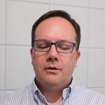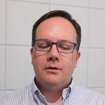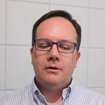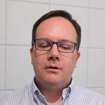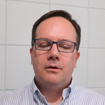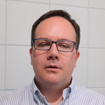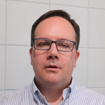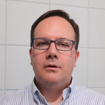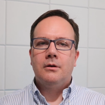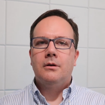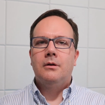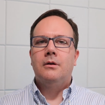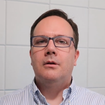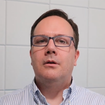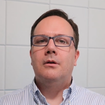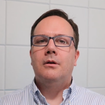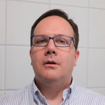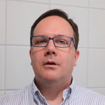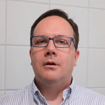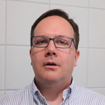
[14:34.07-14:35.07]

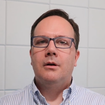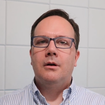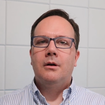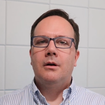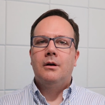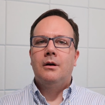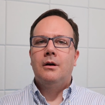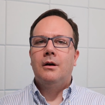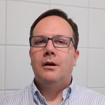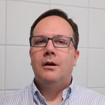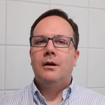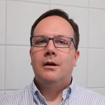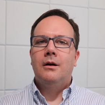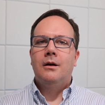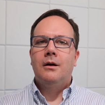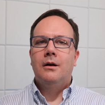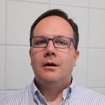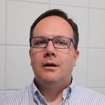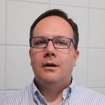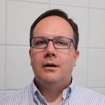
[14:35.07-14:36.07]

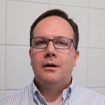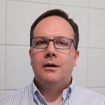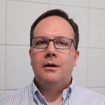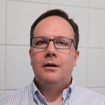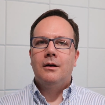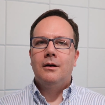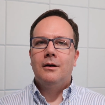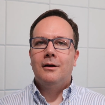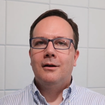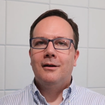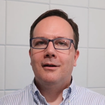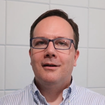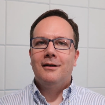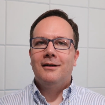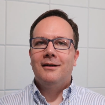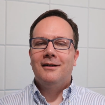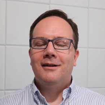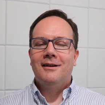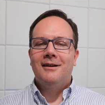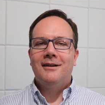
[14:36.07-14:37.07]

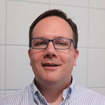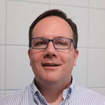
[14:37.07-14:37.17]
Nothing is said.